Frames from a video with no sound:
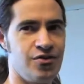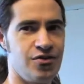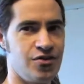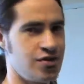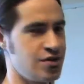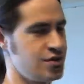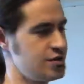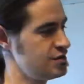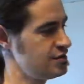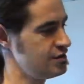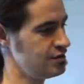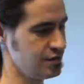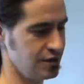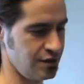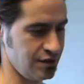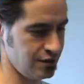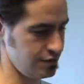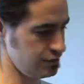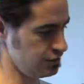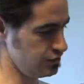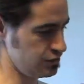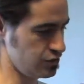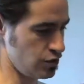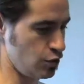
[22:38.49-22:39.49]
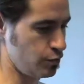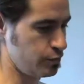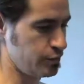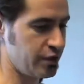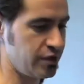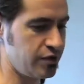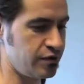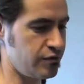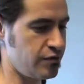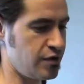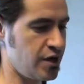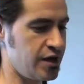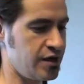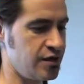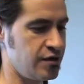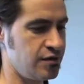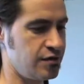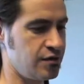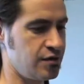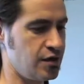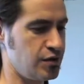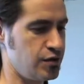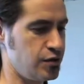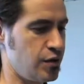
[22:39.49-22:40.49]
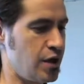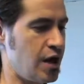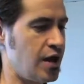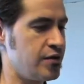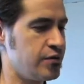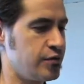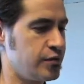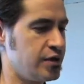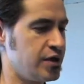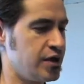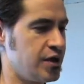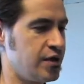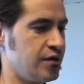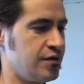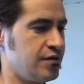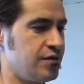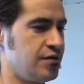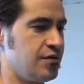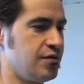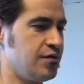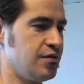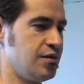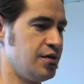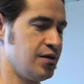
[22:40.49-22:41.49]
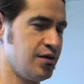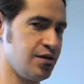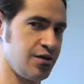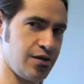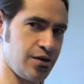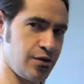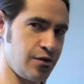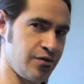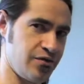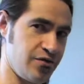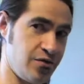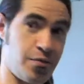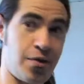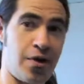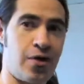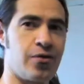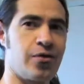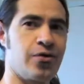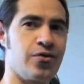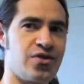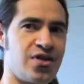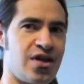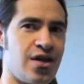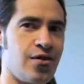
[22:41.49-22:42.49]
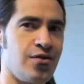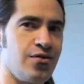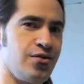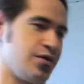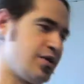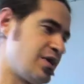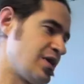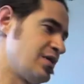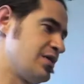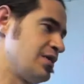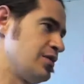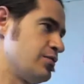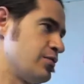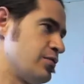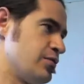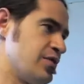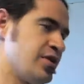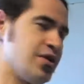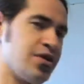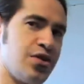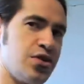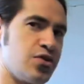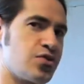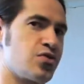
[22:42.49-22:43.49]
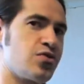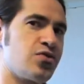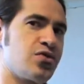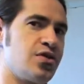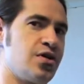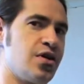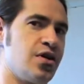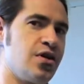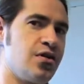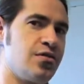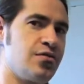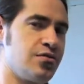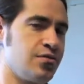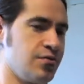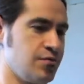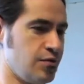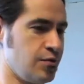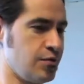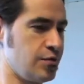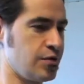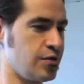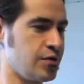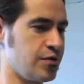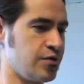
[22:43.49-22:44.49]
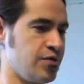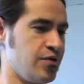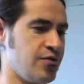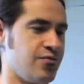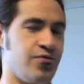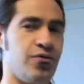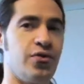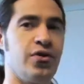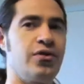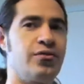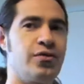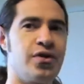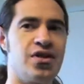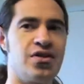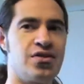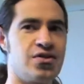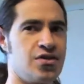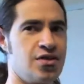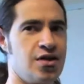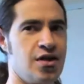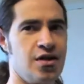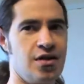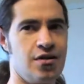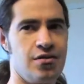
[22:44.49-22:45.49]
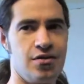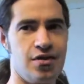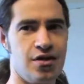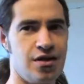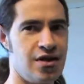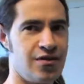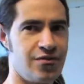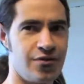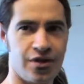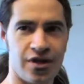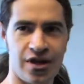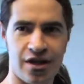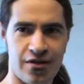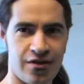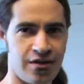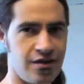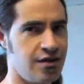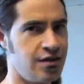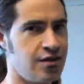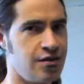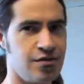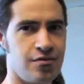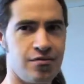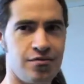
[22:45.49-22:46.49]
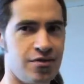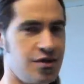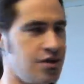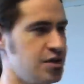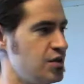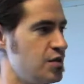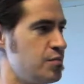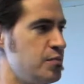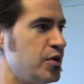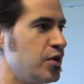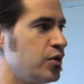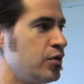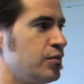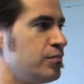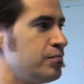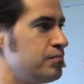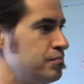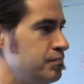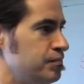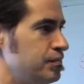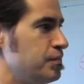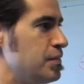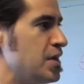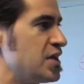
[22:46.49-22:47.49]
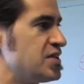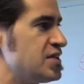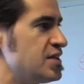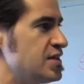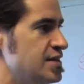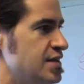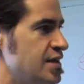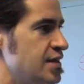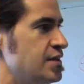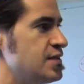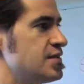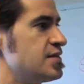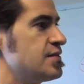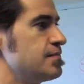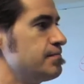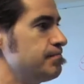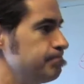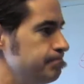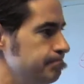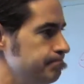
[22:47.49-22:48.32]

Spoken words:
You just open it and write it, and you either get, if the power goes out, you get either the initial state or the fully written state. You never get the in the middle messy states.